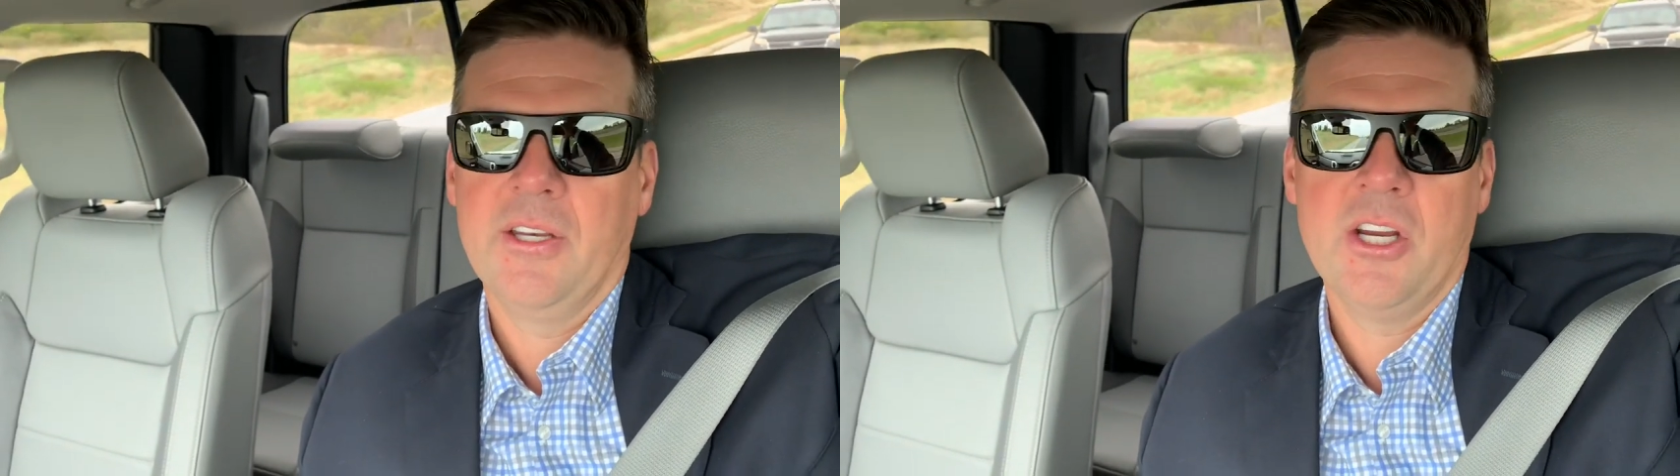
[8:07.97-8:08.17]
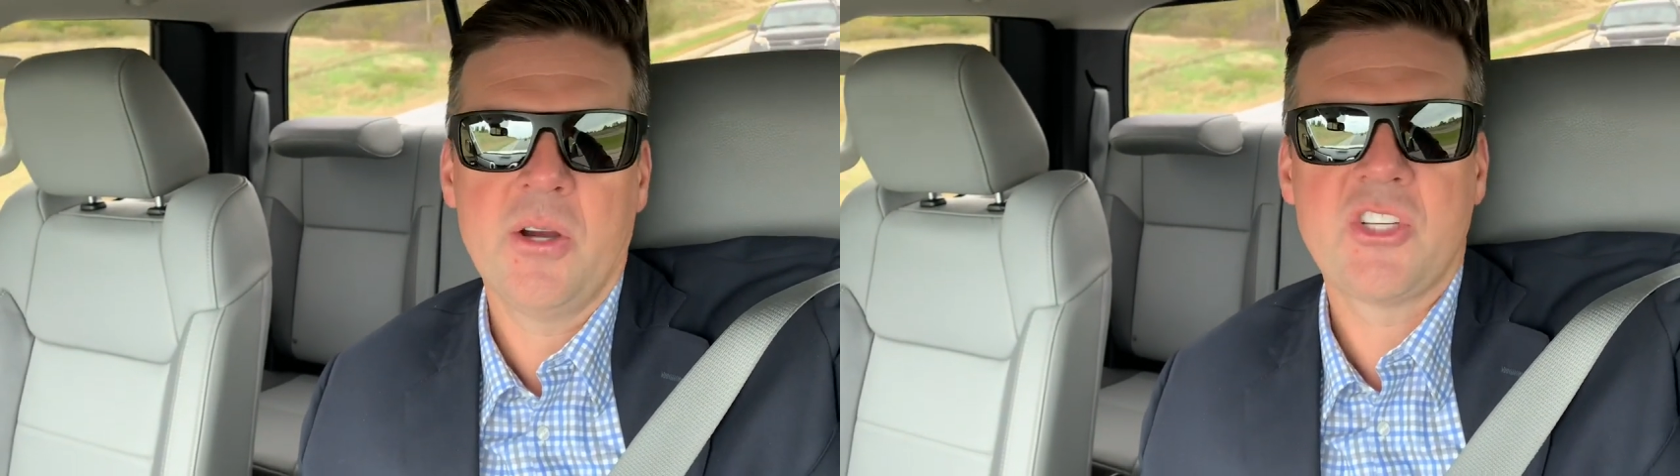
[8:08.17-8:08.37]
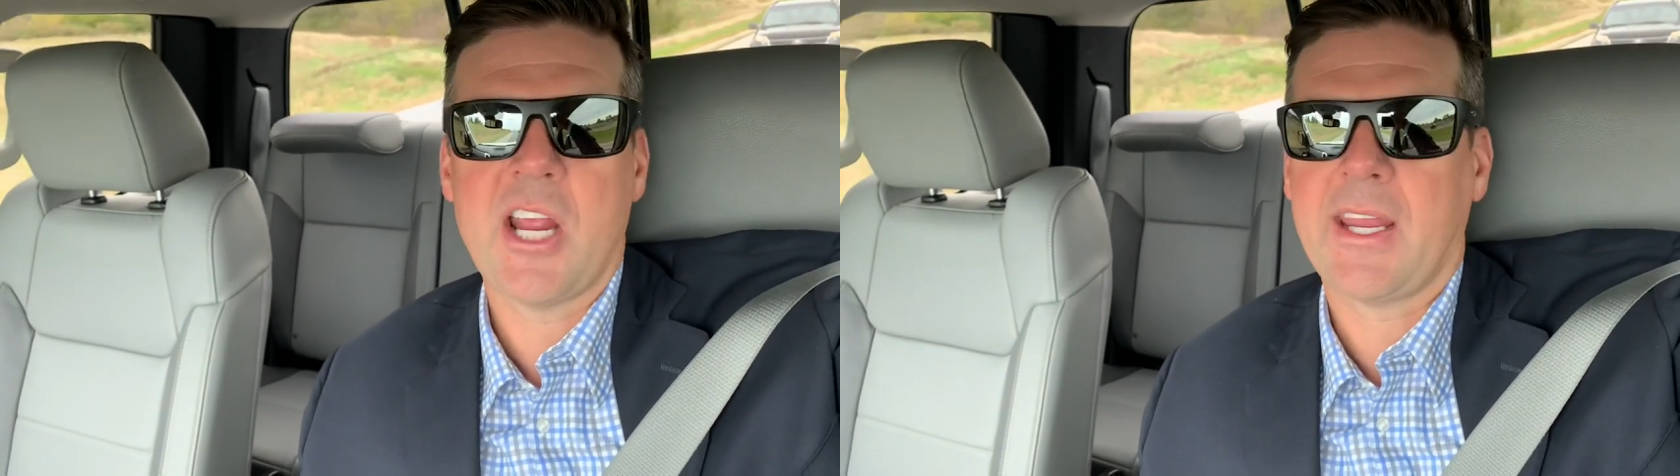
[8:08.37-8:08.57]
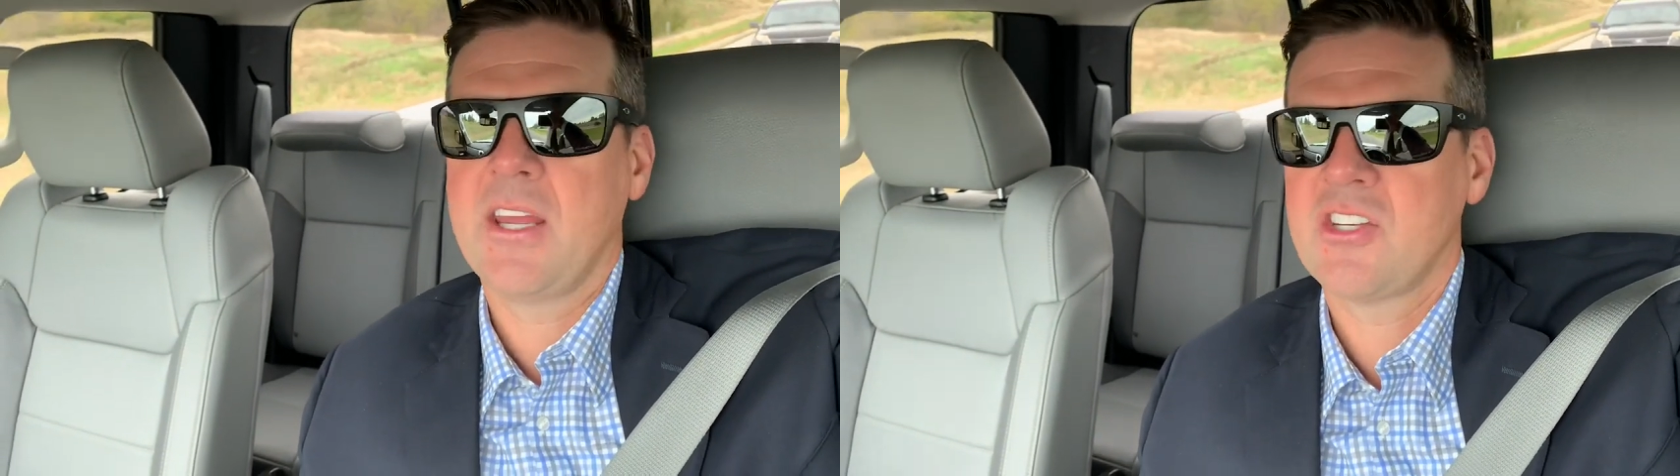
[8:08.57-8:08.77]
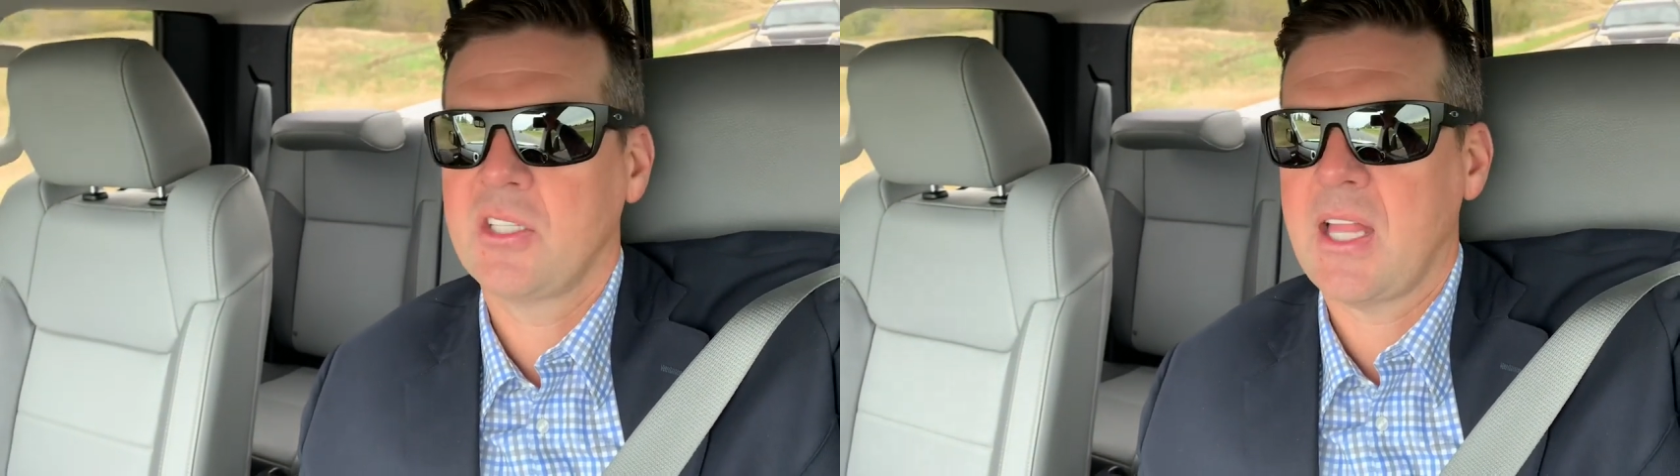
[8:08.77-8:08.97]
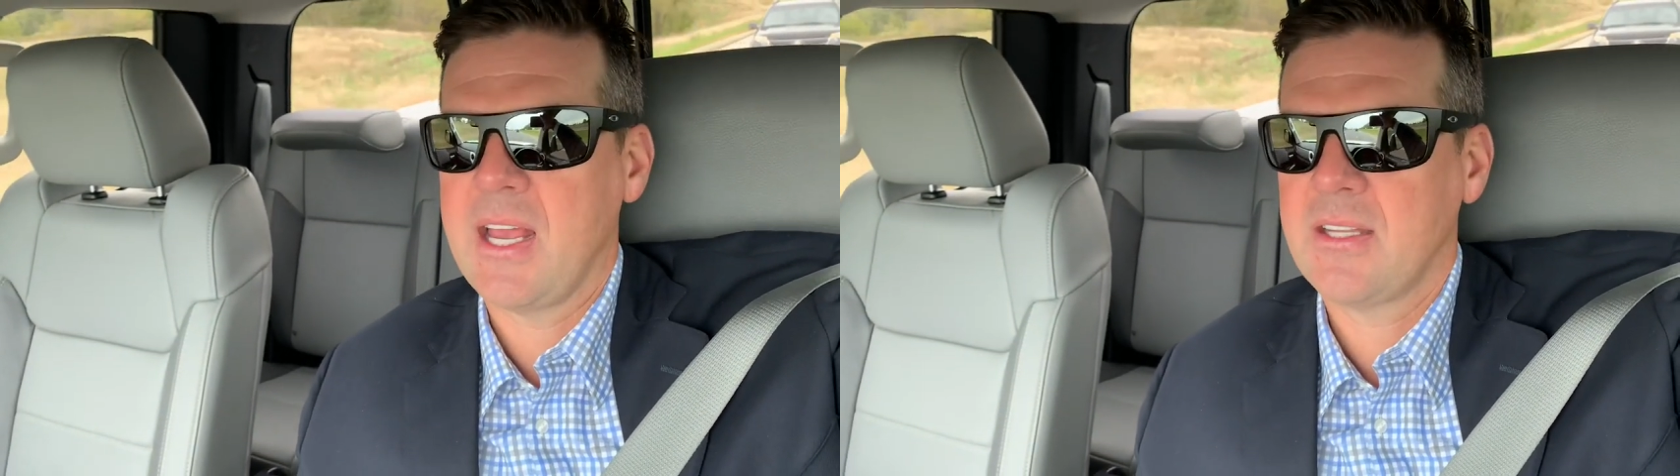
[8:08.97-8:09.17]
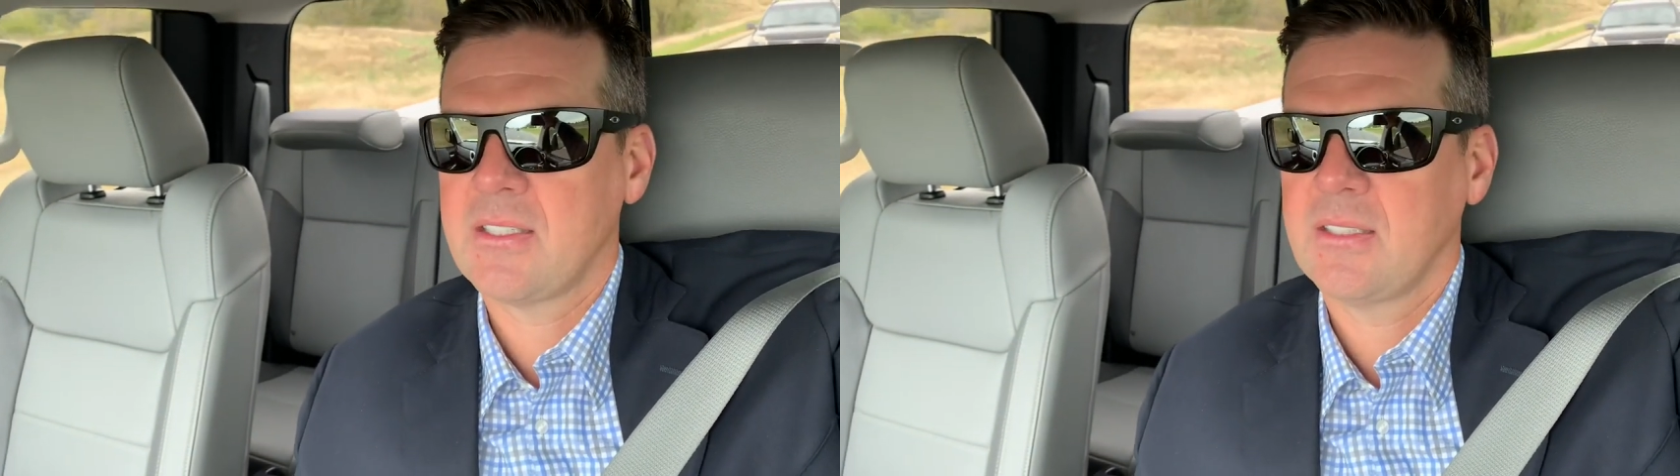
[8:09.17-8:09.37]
No check engine lights.